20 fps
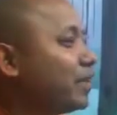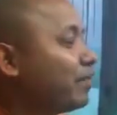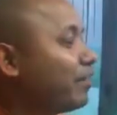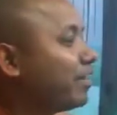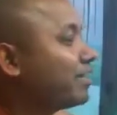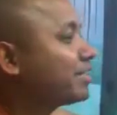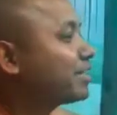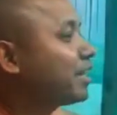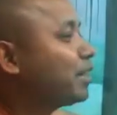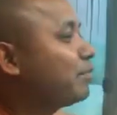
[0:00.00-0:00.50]

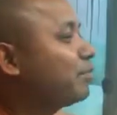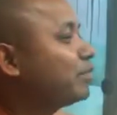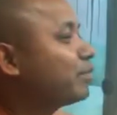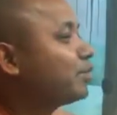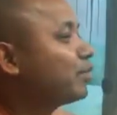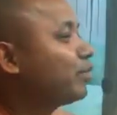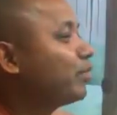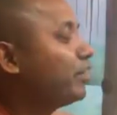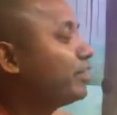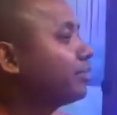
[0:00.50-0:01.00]
First
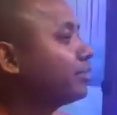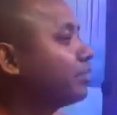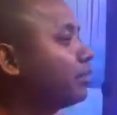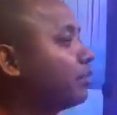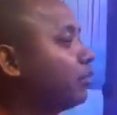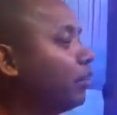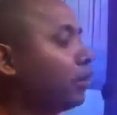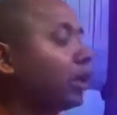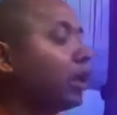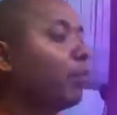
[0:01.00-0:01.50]
times when
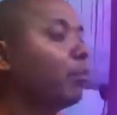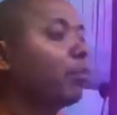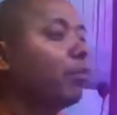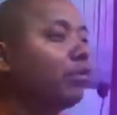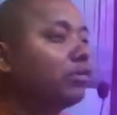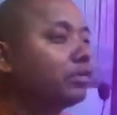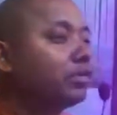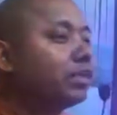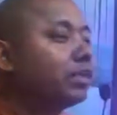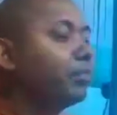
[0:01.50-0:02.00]
some
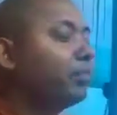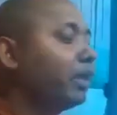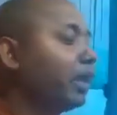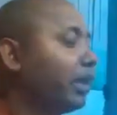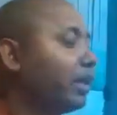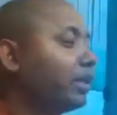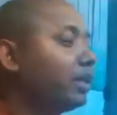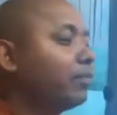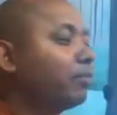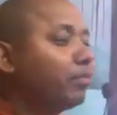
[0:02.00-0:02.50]
positive,
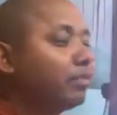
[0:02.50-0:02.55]
negative,